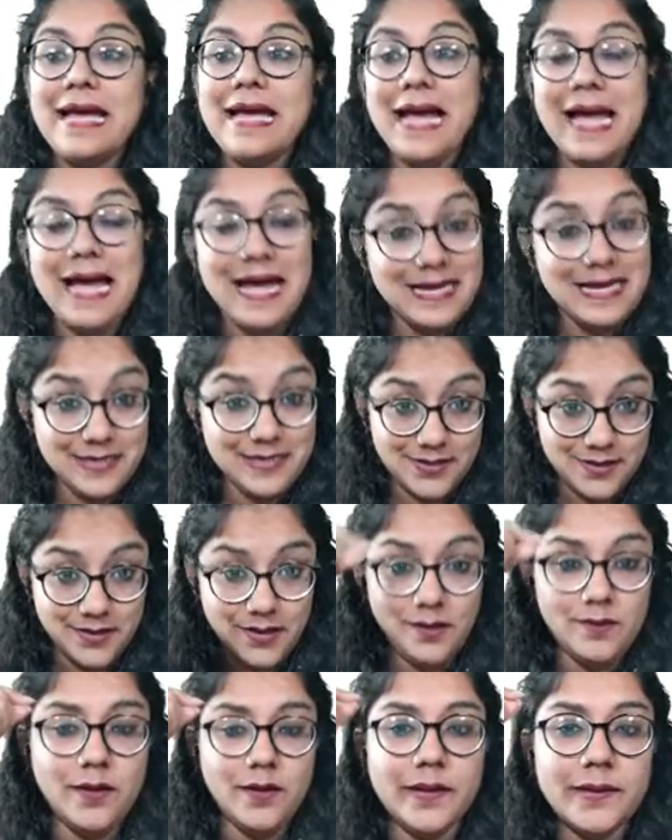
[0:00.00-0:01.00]
And
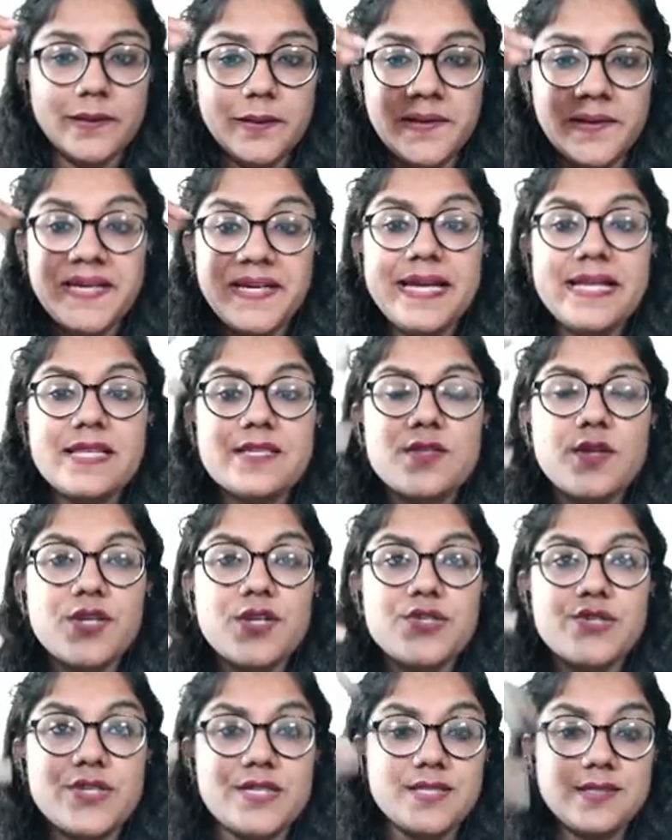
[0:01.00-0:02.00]
it's not
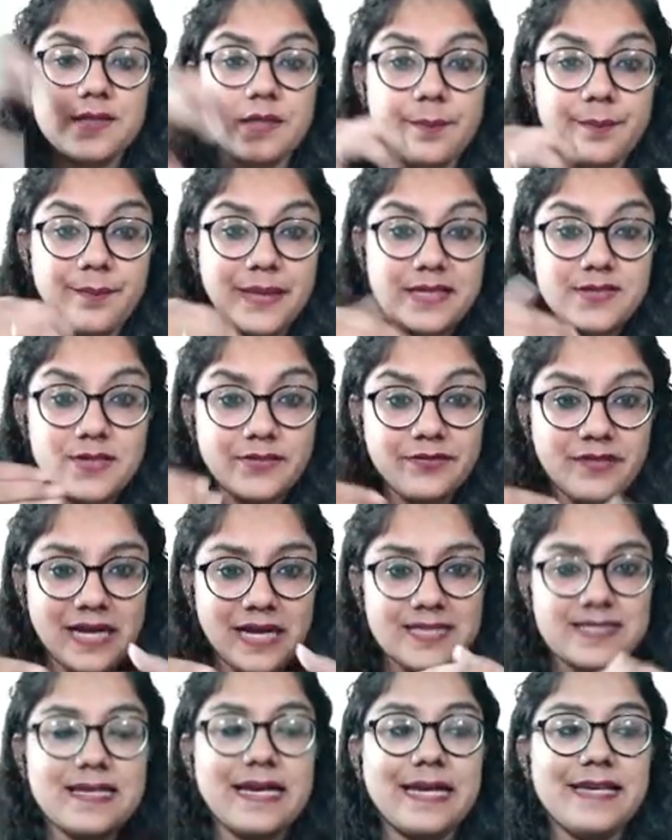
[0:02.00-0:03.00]
just because of
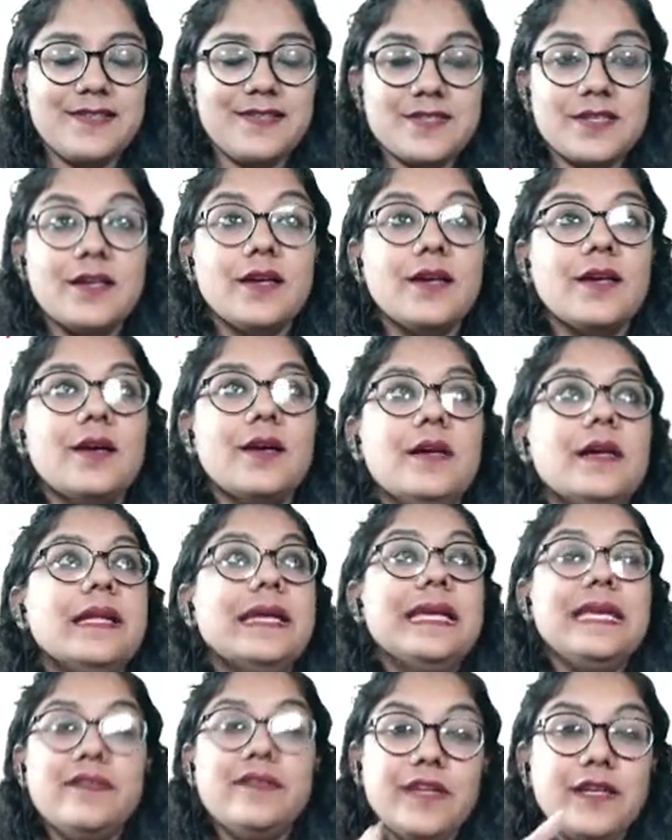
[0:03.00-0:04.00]
us guys.
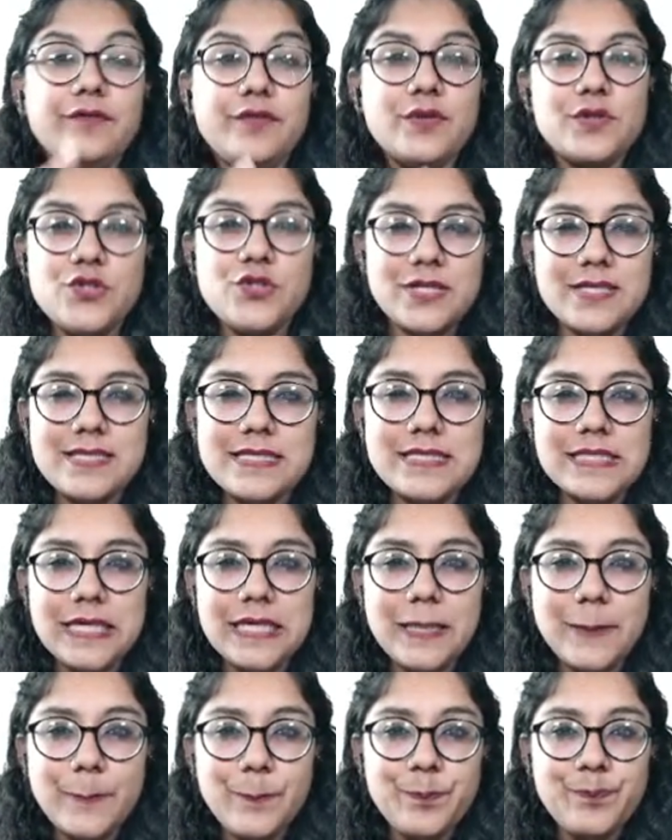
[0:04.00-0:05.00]
Even if you just
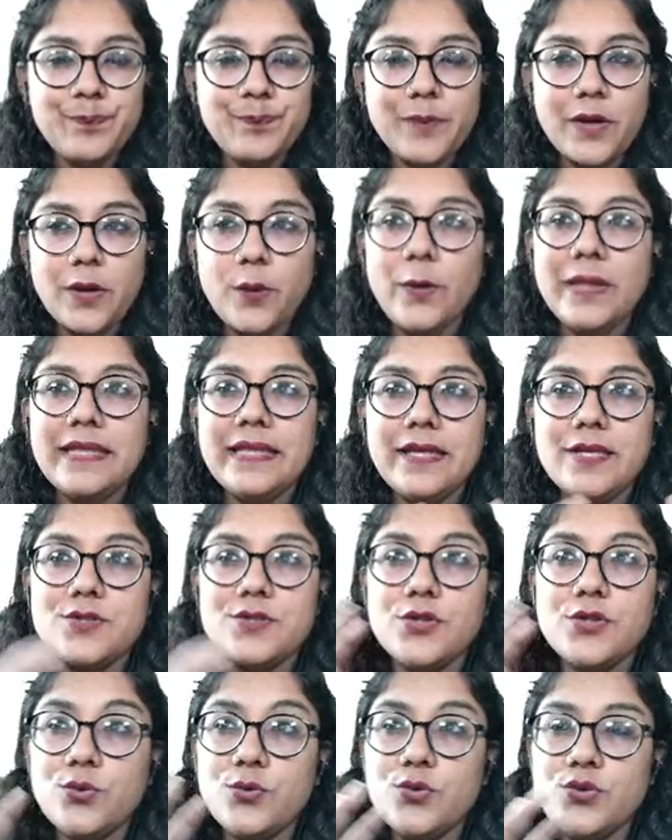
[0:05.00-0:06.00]
see, when there is a
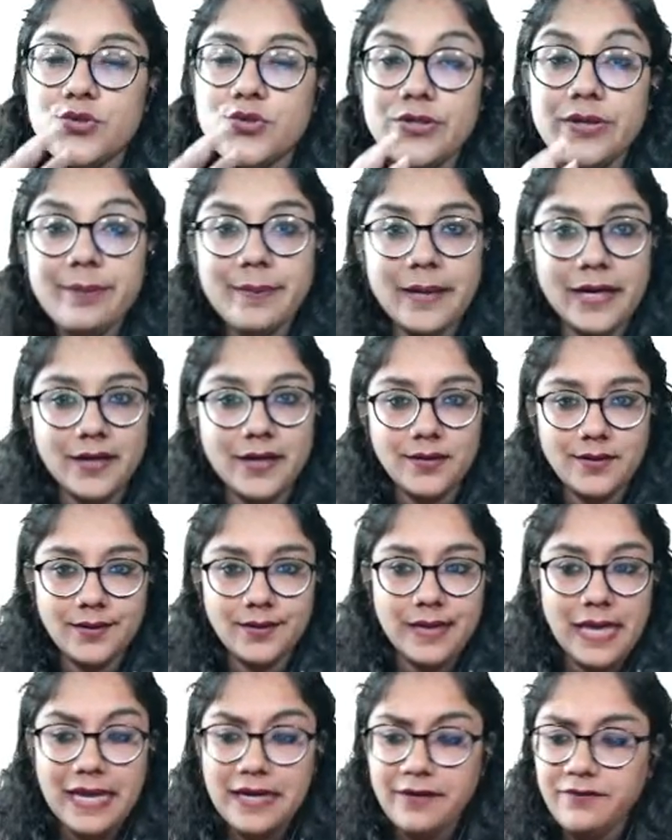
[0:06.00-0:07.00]
huge demand,
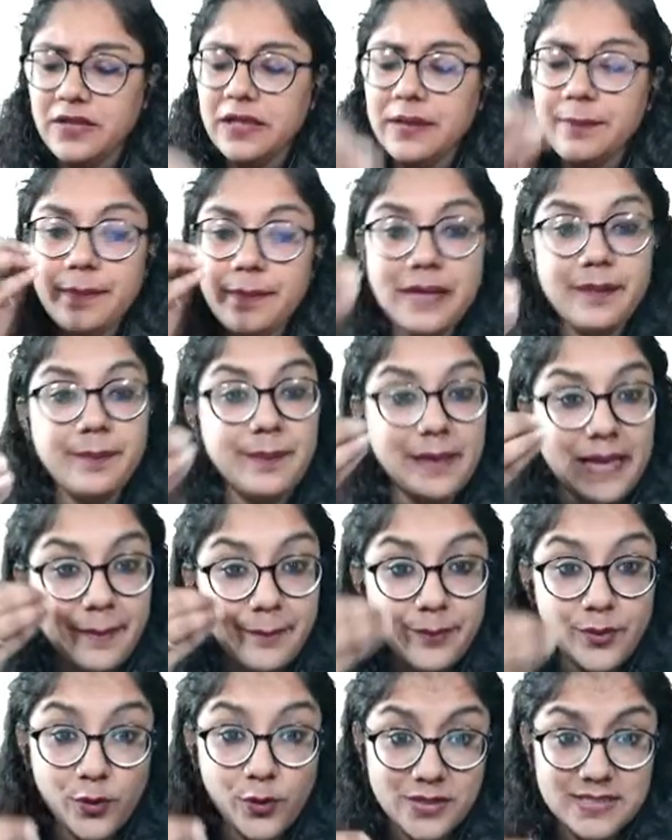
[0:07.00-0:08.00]
and if the
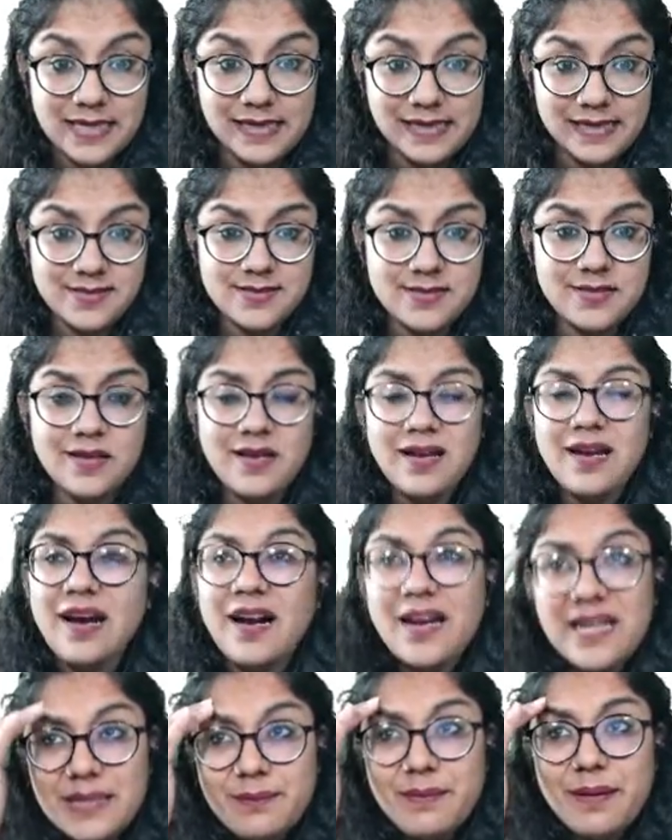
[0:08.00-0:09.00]
employees are less,
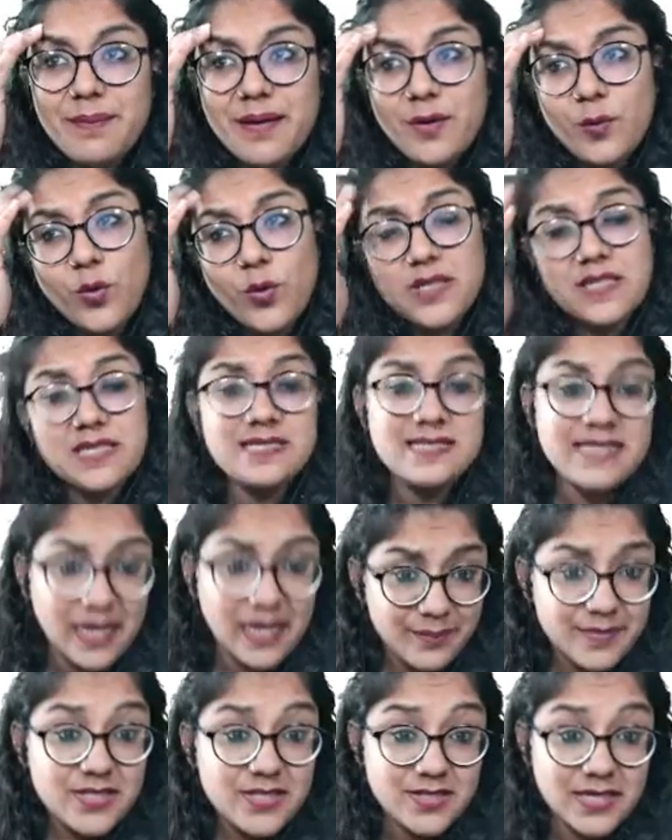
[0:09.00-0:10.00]
Ari Baba, what is their
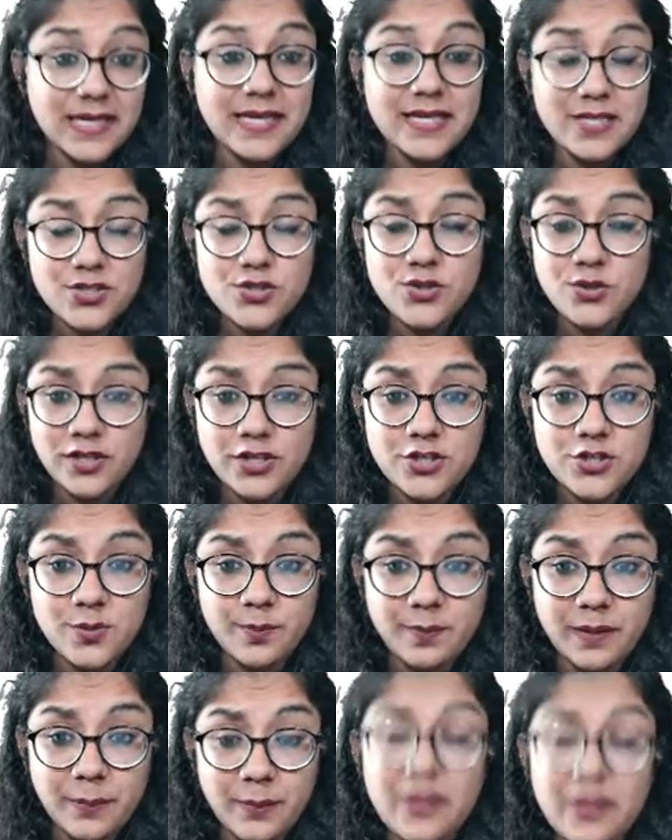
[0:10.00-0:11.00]
mistake? Installation
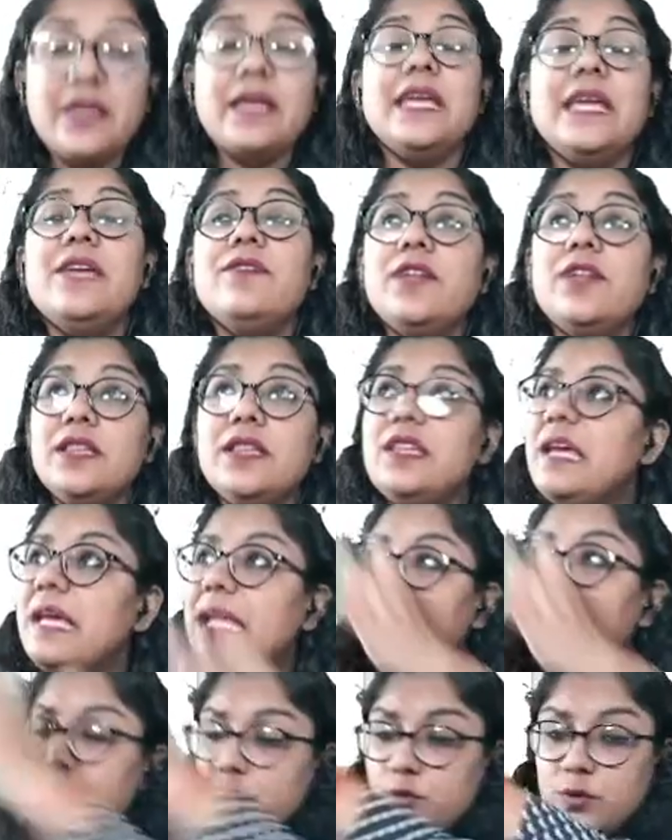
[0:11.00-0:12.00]
people, even they
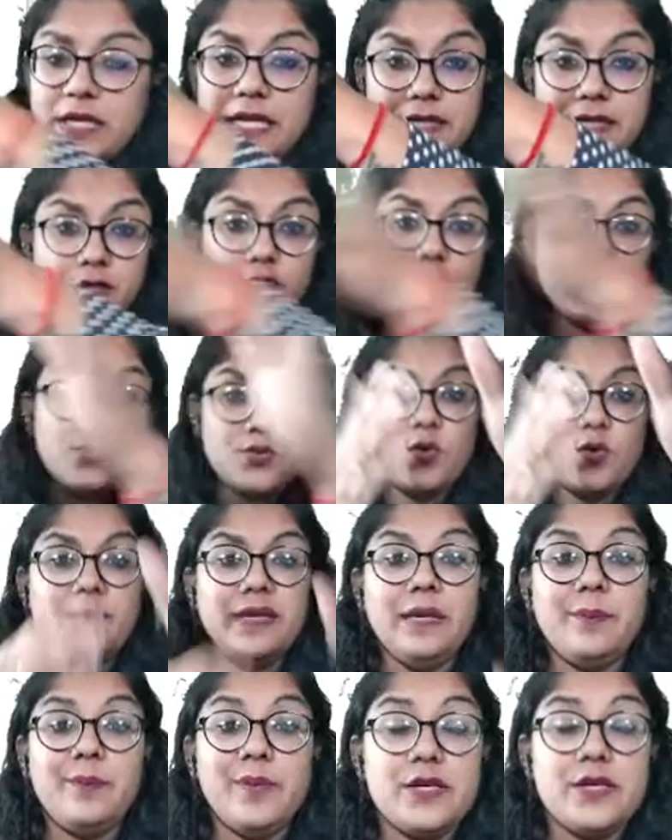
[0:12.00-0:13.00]
have to cater to so
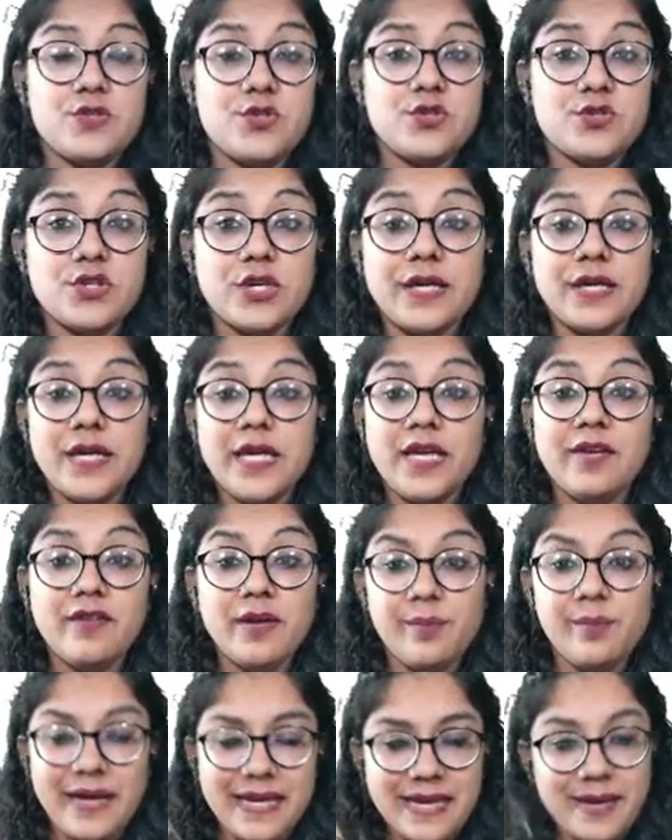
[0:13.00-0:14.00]
many places. Even
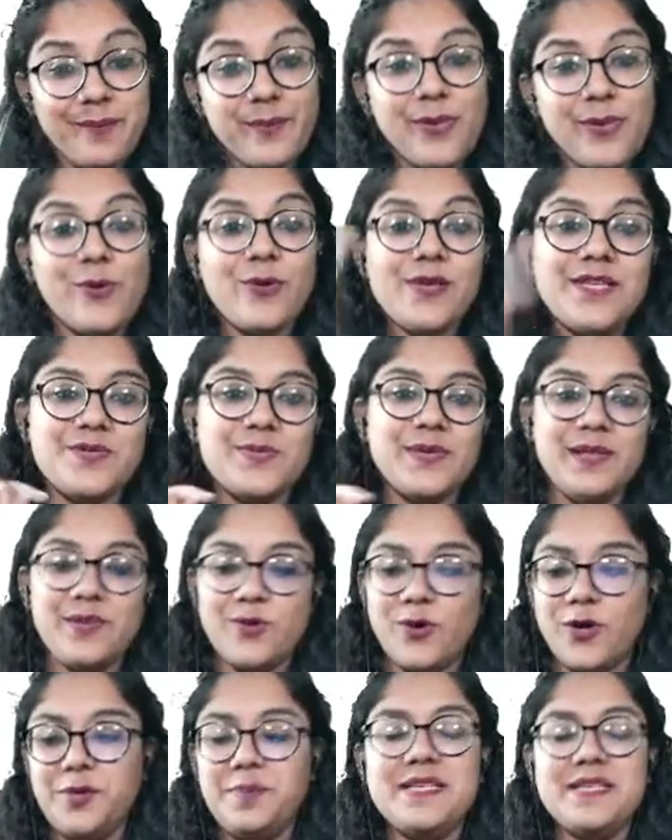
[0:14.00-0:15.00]
my employees will
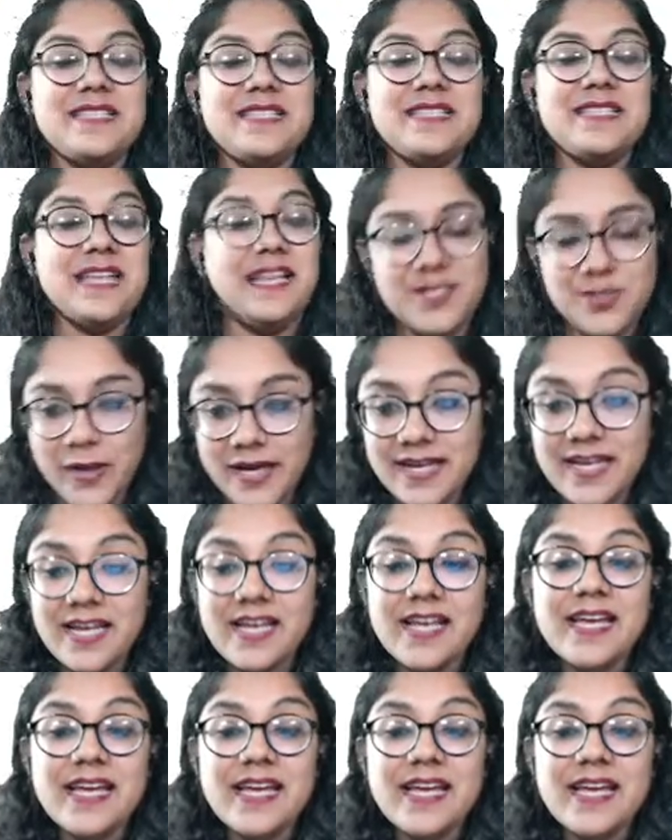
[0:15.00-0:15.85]
not be satisfied.